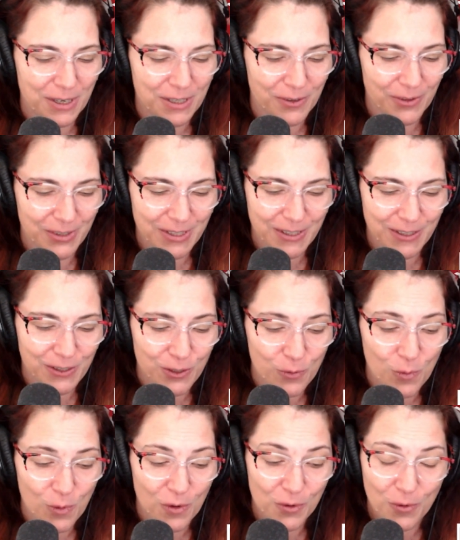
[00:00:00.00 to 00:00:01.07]
So this is New
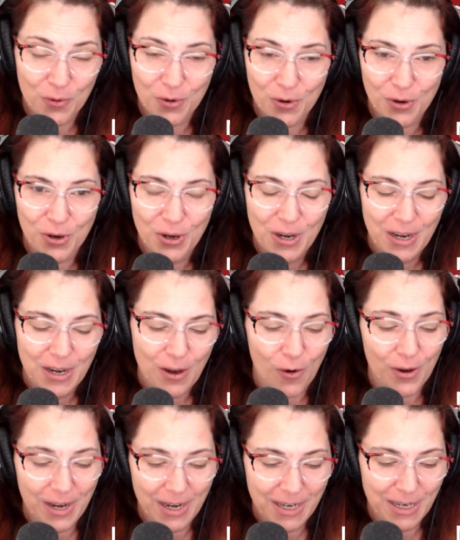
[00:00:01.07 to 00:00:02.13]
World Order,
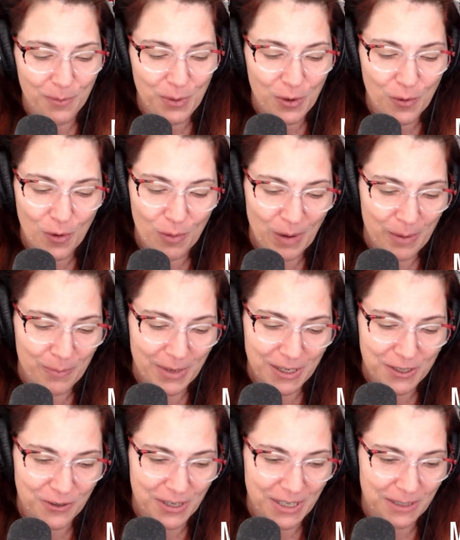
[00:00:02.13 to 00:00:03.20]
or NWO by
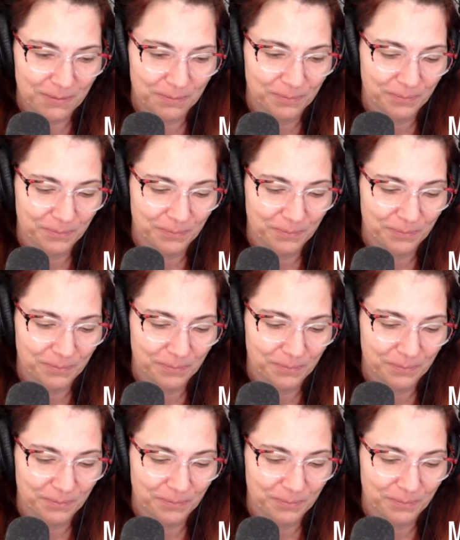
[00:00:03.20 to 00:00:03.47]
Ministry.